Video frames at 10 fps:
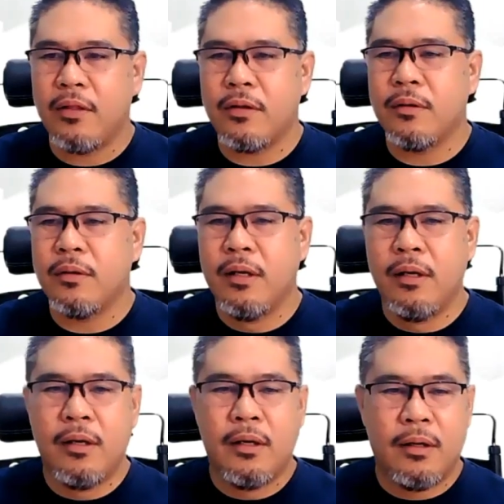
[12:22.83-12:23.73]
other
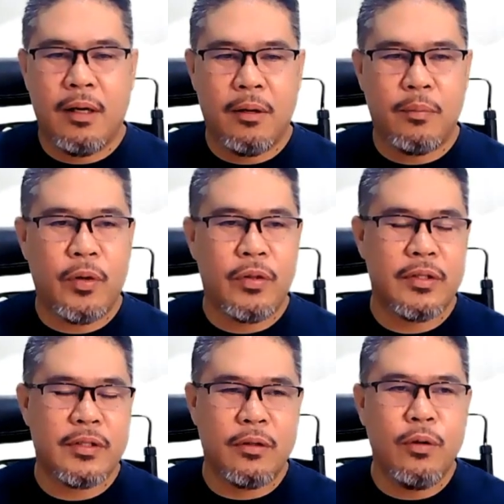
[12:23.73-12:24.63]

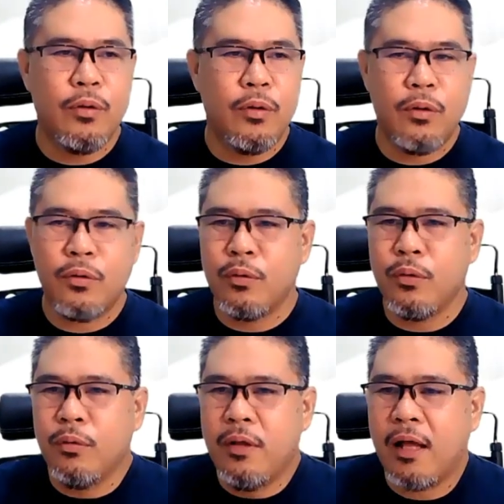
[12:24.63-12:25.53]
brothers, "No, no, no,
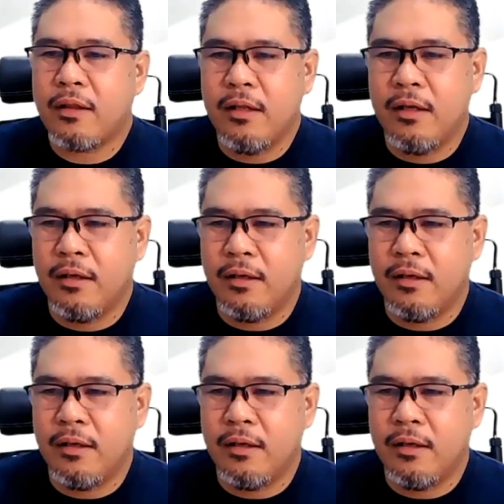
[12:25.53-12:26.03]
don't do that.